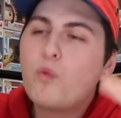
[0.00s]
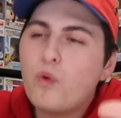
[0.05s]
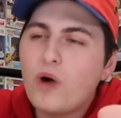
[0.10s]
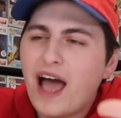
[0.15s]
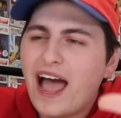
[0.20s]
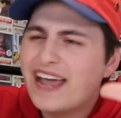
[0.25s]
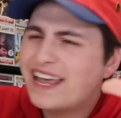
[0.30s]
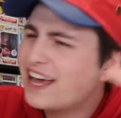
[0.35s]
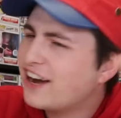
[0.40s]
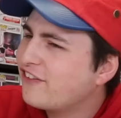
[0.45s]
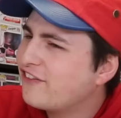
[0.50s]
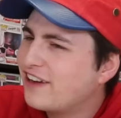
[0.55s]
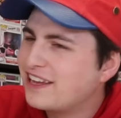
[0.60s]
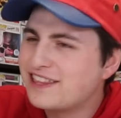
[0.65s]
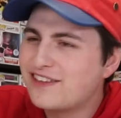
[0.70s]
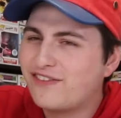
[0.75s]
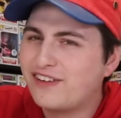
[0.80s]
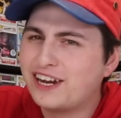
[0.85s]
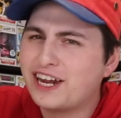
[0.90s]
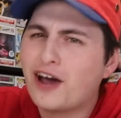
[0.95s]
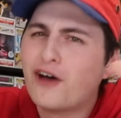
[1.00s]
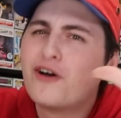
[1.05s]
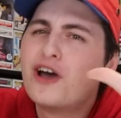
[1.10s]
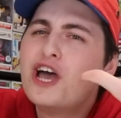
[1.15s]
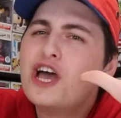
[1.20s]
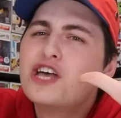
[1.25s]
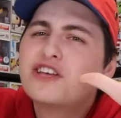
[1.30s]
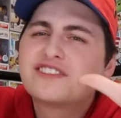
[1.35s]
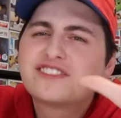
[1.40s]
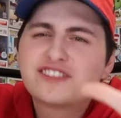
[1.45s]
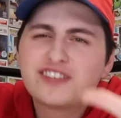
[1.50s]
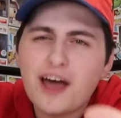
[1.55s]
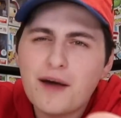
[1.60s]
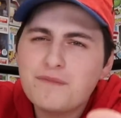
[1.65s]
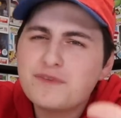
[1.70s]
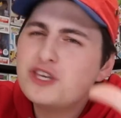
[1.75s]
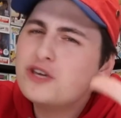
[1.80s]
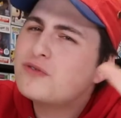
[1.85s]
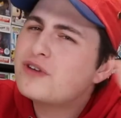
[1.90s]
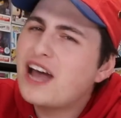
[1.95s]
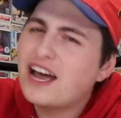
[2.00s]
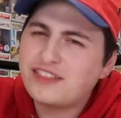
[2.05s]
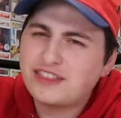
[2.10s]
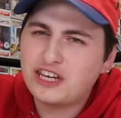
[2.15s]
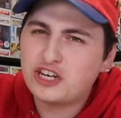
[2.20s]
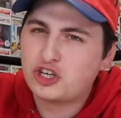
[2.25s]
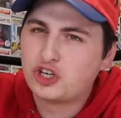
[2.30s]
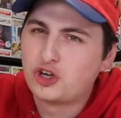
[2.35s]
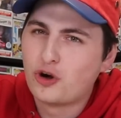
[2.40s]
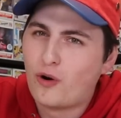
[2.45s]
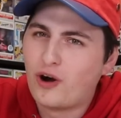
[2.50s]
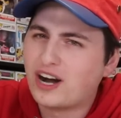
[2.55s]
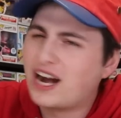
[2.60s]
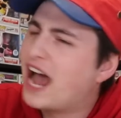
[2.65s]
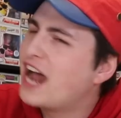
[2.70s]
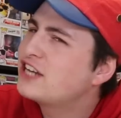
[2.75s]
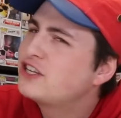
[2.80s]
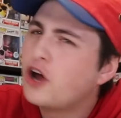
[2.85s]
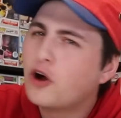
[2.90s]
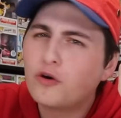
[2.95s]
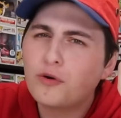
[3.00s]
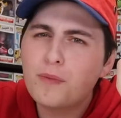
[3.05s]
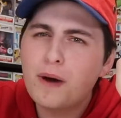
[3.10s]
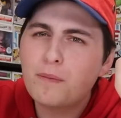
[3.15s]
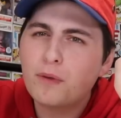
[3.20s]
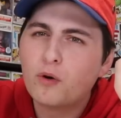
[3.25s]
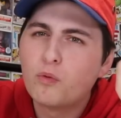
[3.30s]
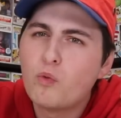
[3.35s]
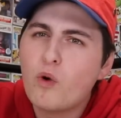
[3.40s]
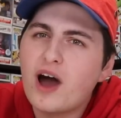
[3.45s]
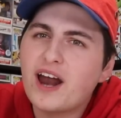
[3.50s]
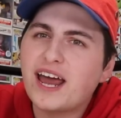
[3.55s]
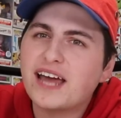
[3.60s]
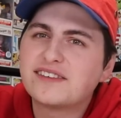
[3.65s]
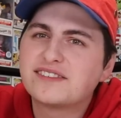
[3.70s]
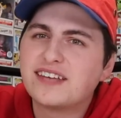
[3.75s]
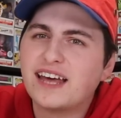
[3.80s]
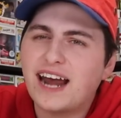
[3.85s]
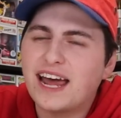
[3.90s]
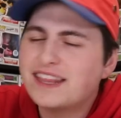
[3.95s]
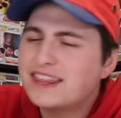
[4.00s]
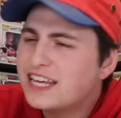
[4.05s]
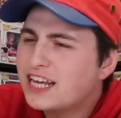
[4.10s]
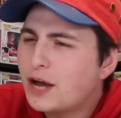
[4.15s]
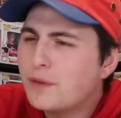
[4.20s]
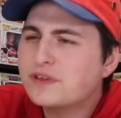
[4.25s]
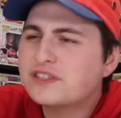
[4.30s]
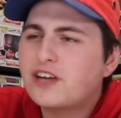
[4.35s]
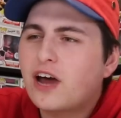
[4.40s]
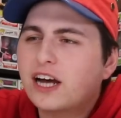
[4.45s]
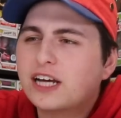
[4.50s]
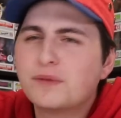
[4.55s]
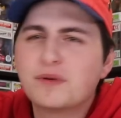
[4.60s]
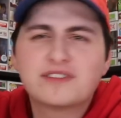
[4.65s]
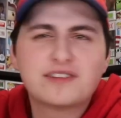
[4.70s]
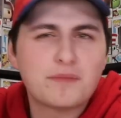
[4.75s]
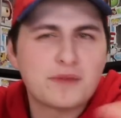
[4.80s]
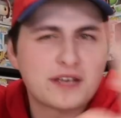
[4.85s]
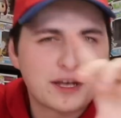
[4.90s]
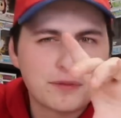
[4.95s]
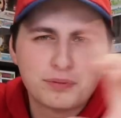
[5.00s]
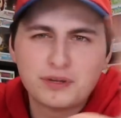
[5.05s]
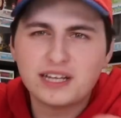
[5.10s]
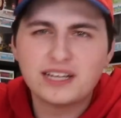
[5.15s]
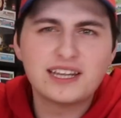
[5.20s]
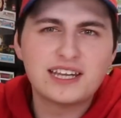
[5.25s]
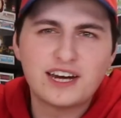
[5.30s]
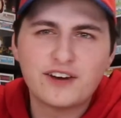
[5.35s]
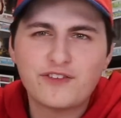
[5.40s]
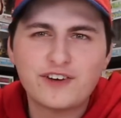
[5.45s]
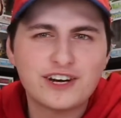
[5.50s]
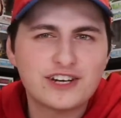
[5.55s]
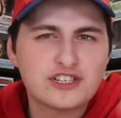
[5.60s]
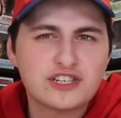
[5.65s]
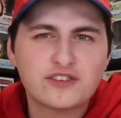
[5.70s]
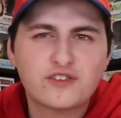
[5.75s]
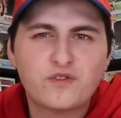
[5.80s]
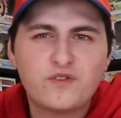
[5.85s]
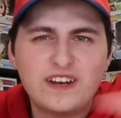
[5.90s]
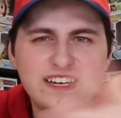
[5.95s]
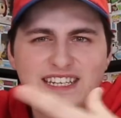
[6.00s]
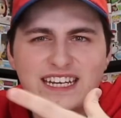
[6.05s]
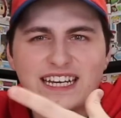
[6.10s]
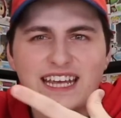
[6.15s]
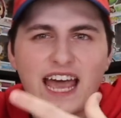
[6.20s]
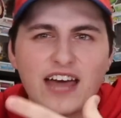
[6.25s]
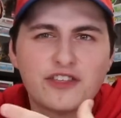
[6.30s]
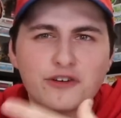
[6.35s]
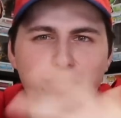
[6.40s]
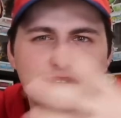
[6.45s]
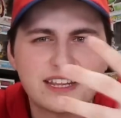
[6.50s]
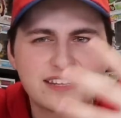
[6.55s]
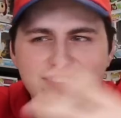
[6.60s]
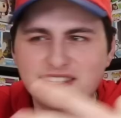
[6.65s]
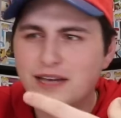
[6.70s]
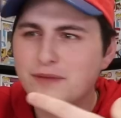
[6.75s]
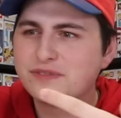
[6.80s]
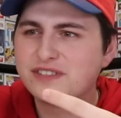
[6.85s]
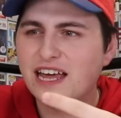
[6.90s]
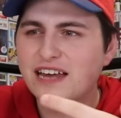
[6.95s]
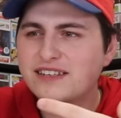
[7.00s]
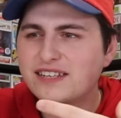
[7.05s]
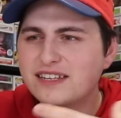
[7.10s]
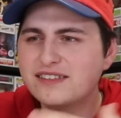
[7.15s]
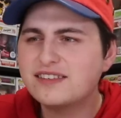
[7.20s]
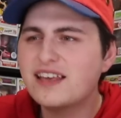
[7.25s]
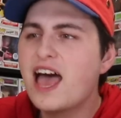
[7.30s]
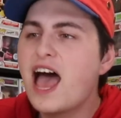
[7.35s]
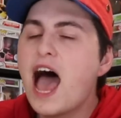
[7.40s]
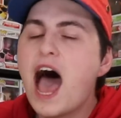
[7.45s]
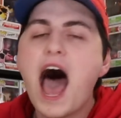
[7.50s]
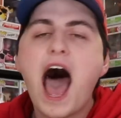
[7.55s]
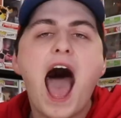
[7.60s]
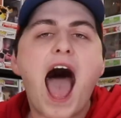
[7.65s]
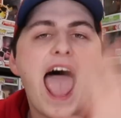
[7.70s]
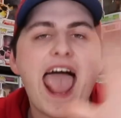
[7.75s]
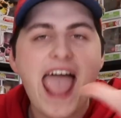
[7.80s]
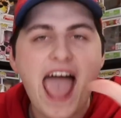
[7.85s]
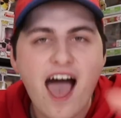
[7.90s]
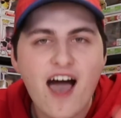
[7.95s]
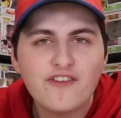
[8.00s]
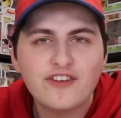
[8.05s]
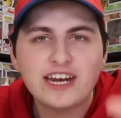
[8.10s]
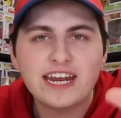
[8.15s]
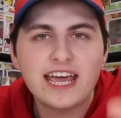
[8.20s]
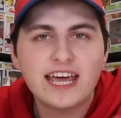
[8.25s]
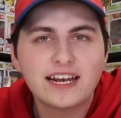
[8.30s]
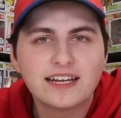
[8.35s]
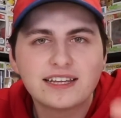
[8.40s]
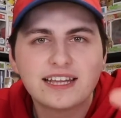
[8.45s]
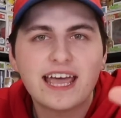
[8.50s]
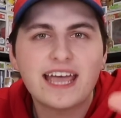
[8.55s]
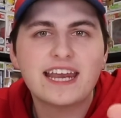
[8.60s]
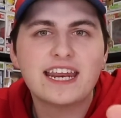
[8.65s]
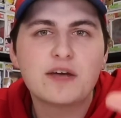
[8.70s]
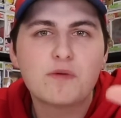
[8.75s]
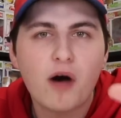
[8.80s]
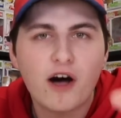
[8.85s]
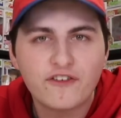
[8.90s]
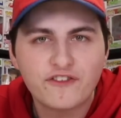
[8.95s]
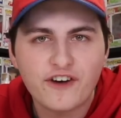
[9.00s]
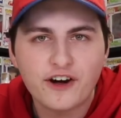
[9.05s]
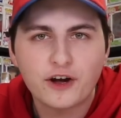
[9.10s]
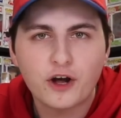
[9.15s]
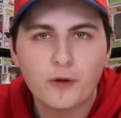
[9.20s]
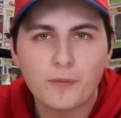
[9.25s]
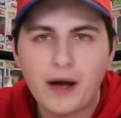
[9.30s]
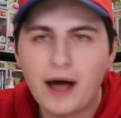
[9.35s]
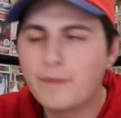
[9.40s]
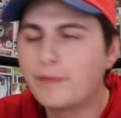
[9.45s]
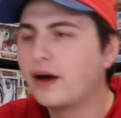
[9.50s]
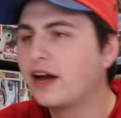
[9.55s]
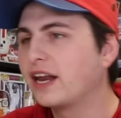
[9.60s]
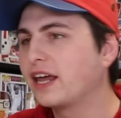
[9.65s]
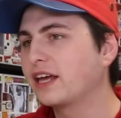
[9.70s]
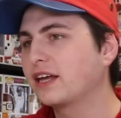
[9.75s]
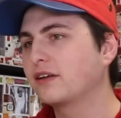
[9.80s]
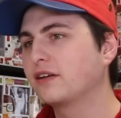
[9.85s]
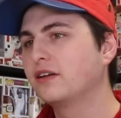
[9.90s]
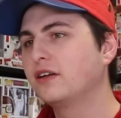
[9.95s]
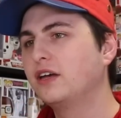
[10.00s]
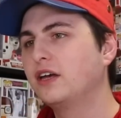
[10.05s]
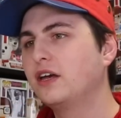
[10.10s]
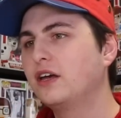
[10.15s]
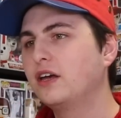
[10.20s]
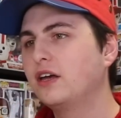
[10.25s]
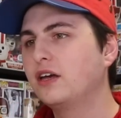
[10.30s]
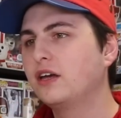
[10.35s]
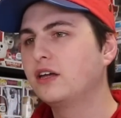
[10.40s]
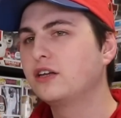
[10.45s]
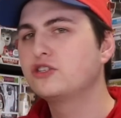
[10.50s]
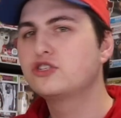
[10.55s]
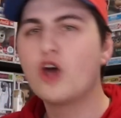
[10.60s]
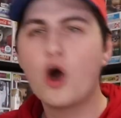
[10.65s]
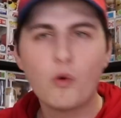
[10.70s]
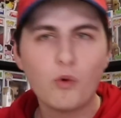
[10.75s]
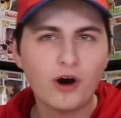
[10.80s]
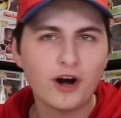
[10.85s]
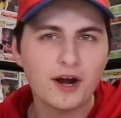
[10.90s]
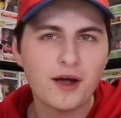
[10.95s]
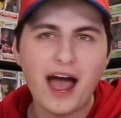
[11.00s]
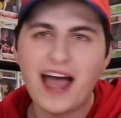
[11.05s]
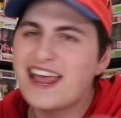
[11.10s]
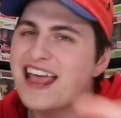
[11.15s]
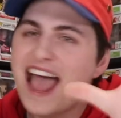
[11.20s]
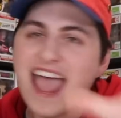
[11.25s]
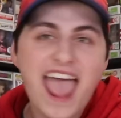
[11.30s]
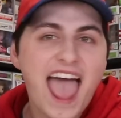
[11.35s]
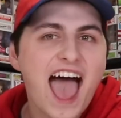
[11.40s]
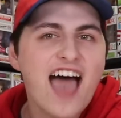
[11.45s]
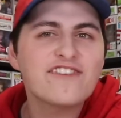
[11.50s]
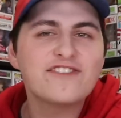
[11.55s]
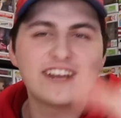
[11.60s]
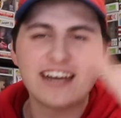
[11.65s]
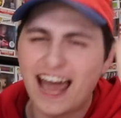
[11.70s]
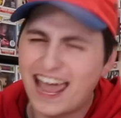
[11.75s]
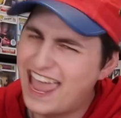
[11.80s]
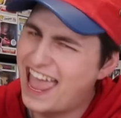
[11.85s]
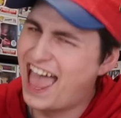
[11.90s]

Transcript: I gotta find the video. You cut this short. I don't remember what I said. I think I was talking about something completely different. It just fit together in the same sentence. I haven't hit a lady while Funko Pop hunting. Don't worry, I haven't.